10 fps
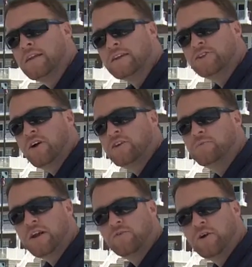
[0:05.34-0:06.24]
like to talk to you
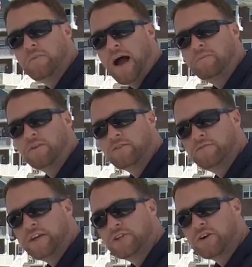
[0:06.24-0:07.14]
about a real popular
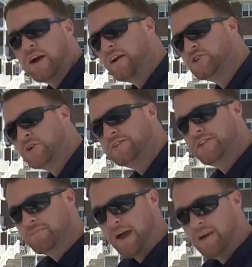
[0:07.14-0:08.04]
feature on our
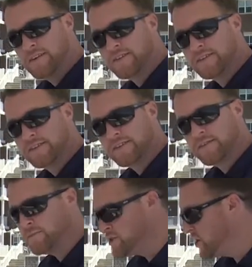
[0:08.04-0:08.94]
joystick piloted
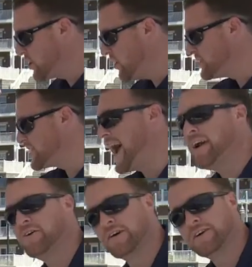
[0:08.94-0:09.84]
systems called
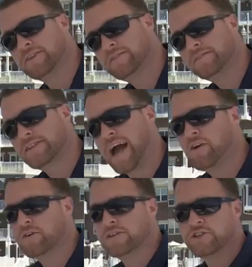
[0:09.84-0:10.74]
Skyhook.
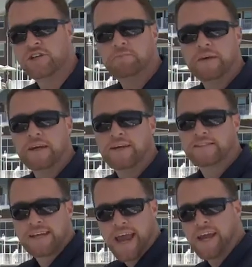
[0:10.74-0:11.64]
Skyhook's a
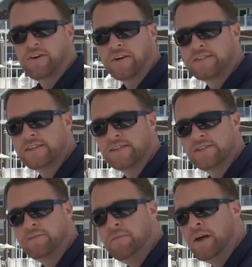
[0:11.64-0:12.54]
GPS anchoring
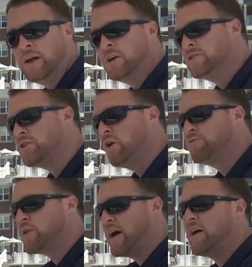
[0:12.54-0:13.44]
system, so
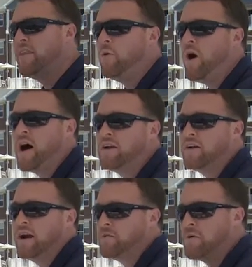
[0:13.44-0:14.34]
if we're out on the
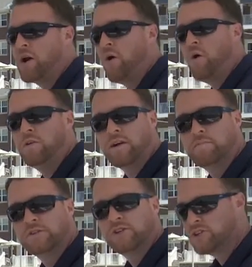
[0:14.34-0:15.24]
water and we want to hold our
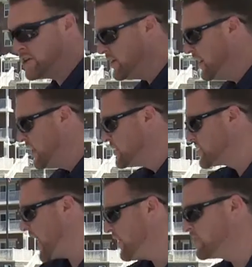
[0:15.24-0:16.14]
position,
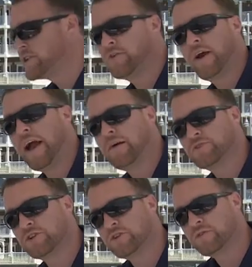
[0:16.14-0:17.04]
Skyhook's a great
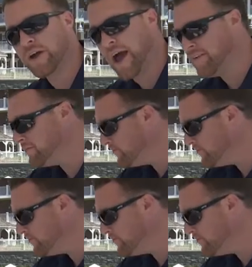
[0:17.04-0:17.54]
option to do that.